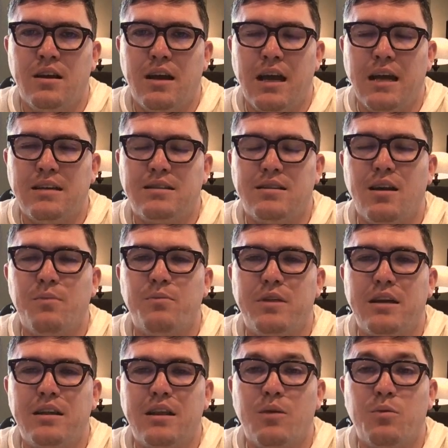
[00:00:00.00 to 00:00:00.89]
as
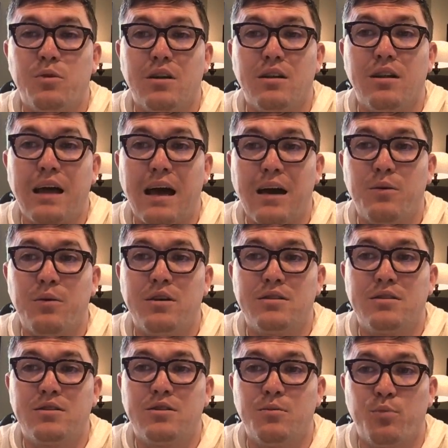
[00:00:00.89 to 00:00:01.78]
something that will allow
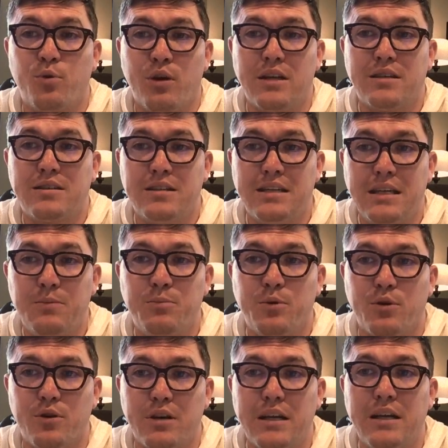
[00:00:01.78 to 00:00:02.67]
us to press
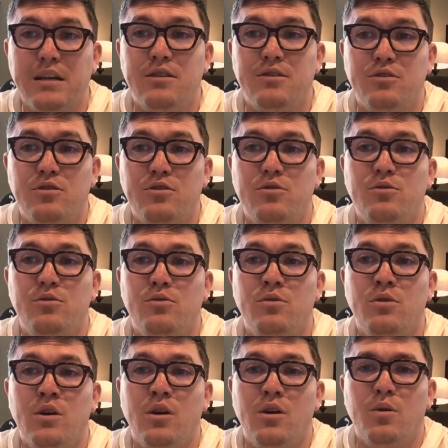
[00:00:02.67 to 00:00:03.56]
deeper
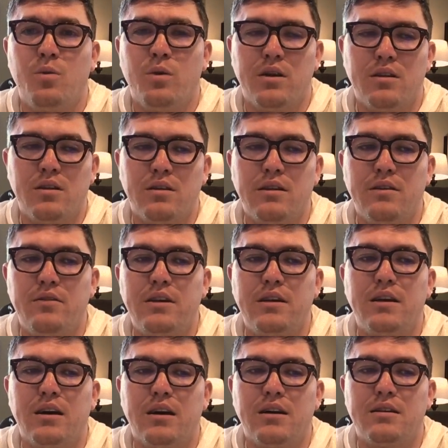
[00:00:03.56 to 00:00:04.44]
into what the
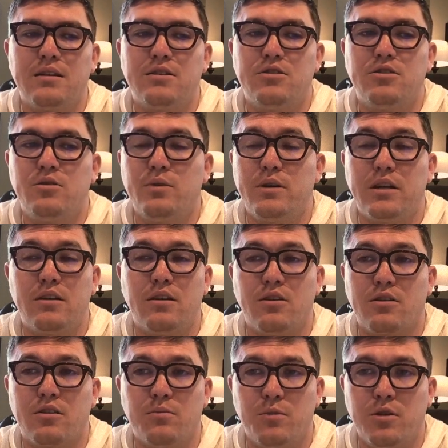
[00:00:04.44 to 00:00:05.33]
living God is doing in
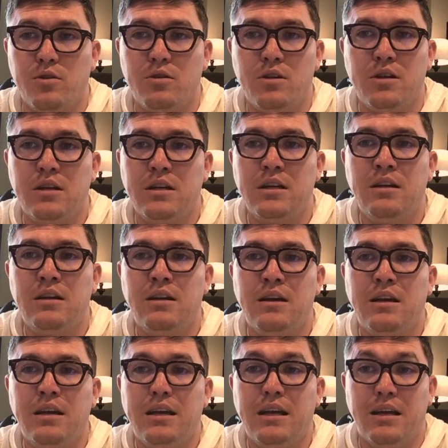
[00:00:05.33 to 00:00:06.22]
our community,
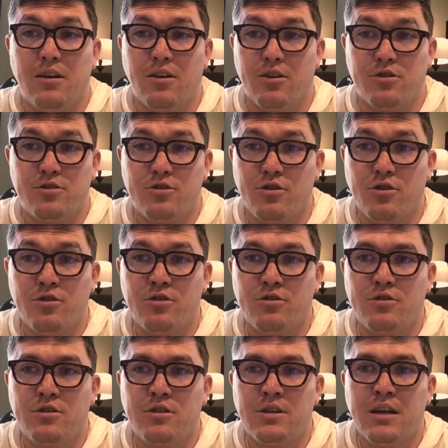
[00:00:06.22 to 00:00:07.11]
in our
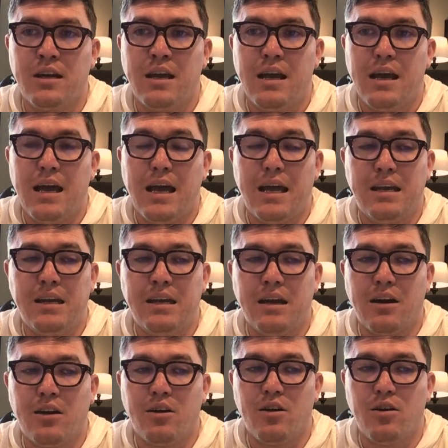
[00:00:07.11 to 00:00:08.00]
church, and in
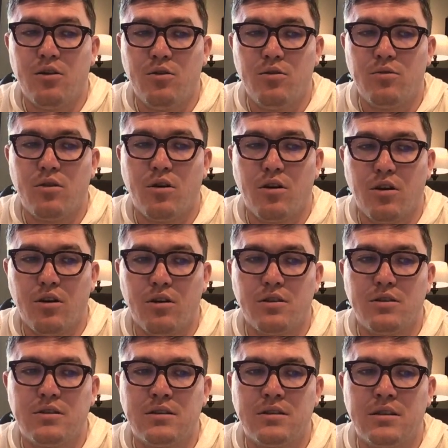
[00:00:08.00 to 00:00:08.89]
our own
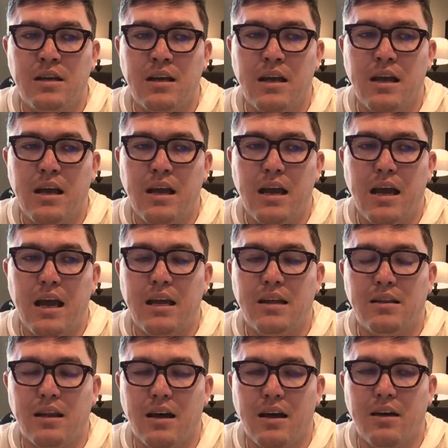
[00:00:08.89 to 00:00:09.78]
hearts
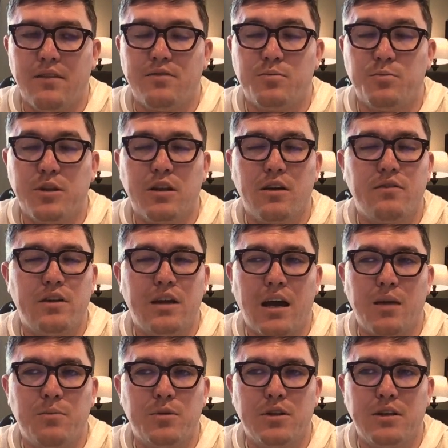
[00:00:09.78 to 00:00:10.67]
and lives. Beloved,
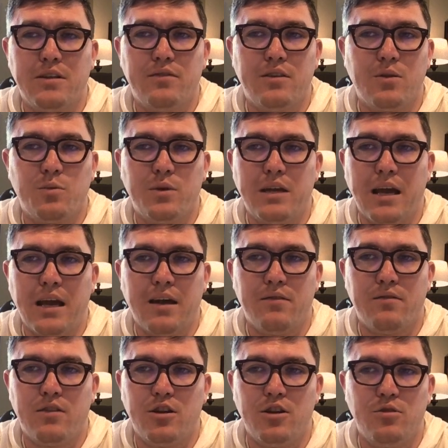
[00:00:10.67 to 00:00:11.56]
I believe that we
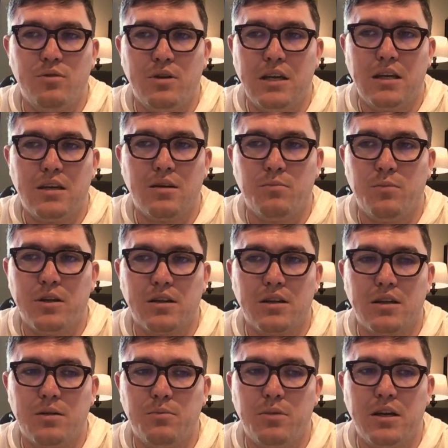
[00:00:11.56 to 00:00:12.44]
have the unique
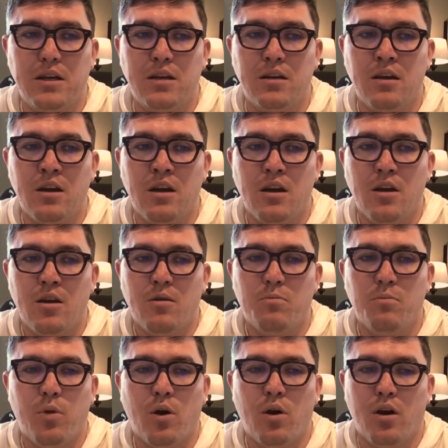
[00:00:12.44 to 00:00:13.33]
ability being
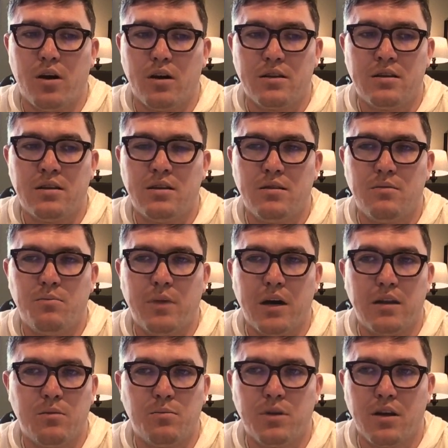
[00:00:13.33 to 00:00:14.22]
bought
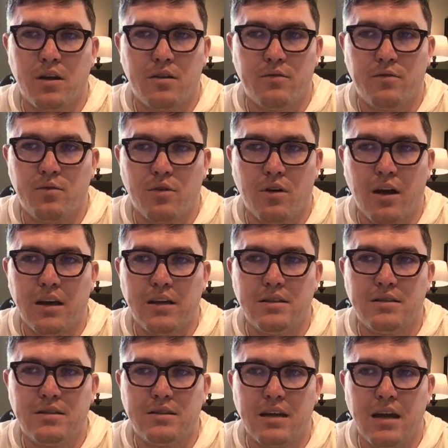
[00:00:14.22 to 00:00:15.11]
by the blood of
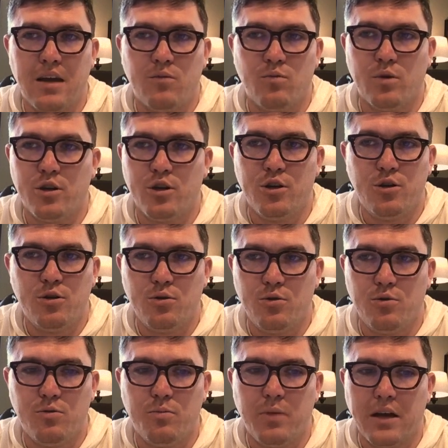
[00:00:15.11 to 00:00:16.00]
Christ and
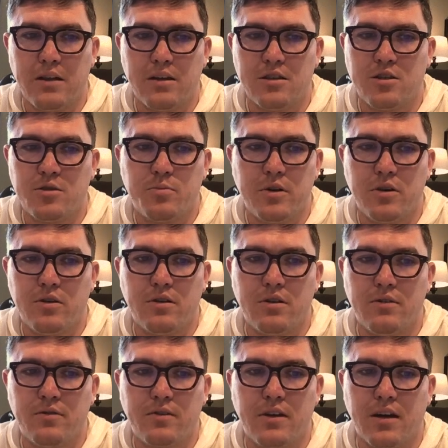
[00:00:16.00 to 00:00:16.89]
renewed by the Spirit
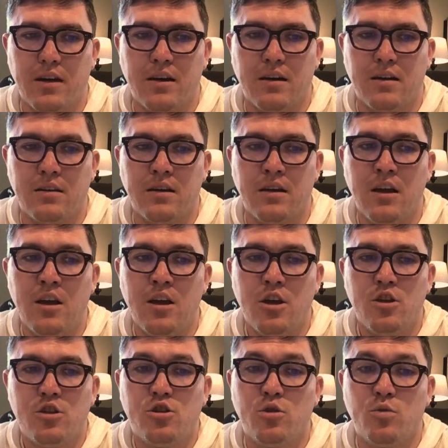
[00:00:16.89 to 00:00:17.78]
of God,
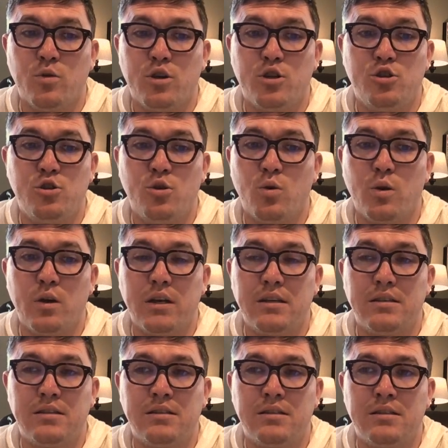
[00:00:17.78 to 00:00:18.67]
to
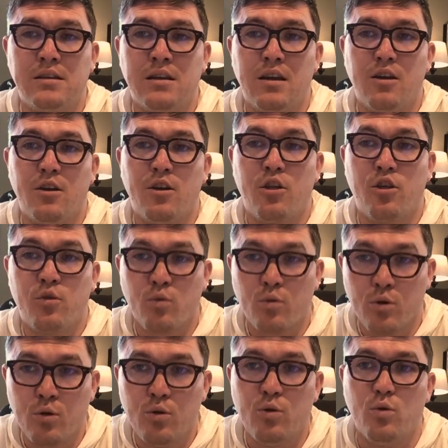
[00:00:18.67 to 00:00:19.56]
rejoice
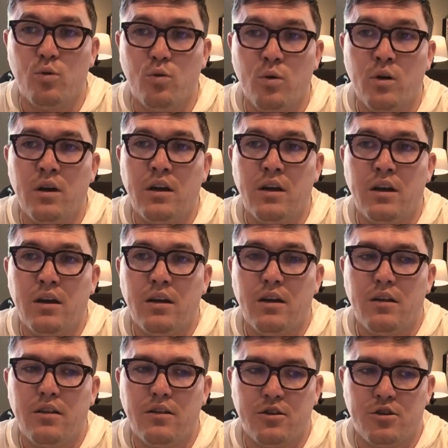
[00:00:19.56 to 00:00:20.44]
through
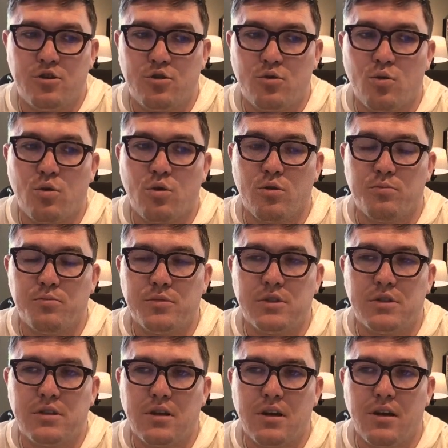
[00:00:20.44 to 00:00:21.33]
the
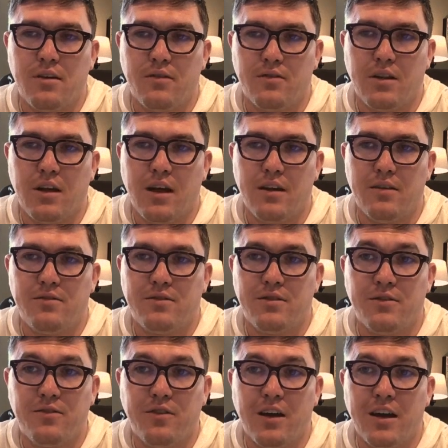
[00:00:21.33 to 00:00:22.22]
storms of life,
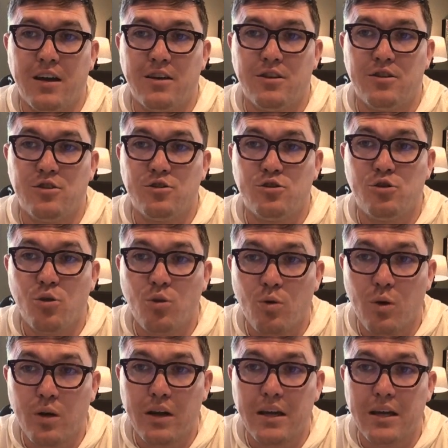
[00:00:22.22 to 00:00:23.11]
to find
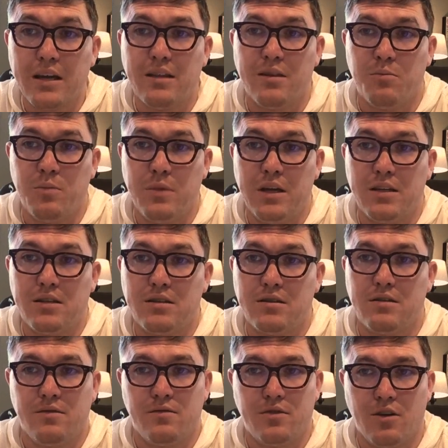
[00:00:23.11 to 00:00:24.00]
joy in the
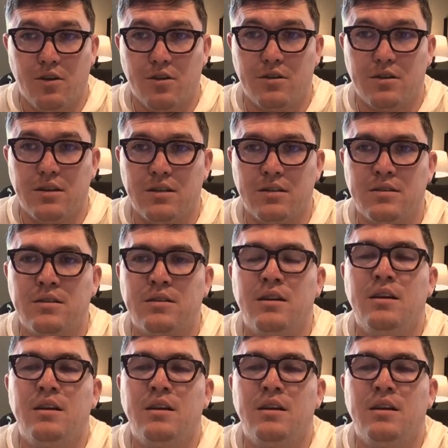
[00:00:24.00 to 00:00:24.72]
midst of darkness.